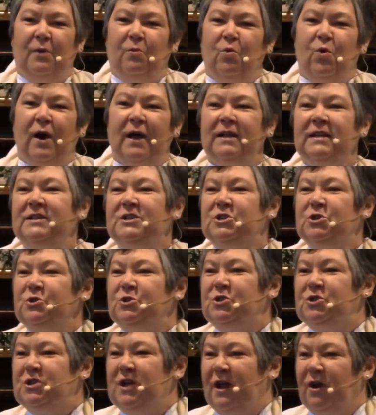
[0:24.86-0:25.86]
wanted to
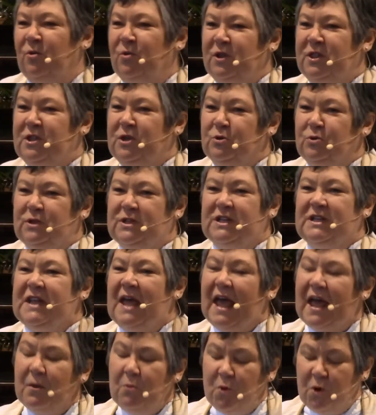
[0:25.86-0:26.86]
share with you today,